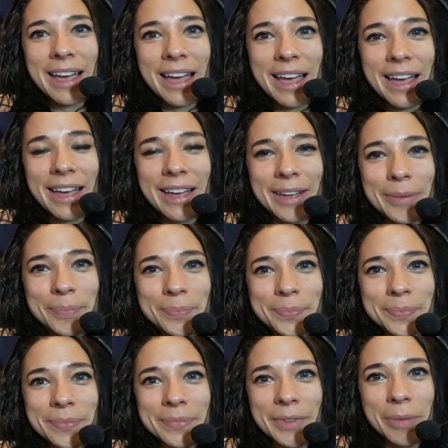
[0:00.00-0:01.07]

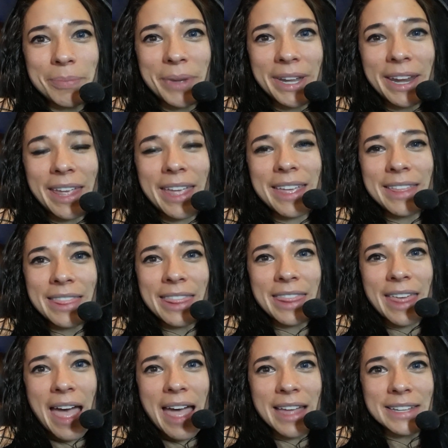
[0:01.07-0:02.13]
But in
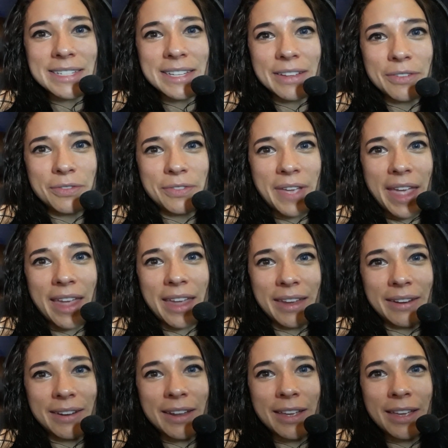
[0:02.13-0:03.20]
that
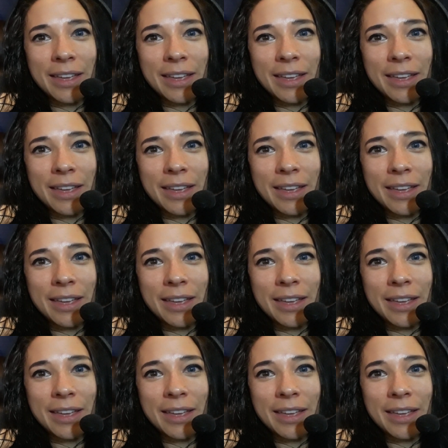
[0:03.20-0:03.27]
vein,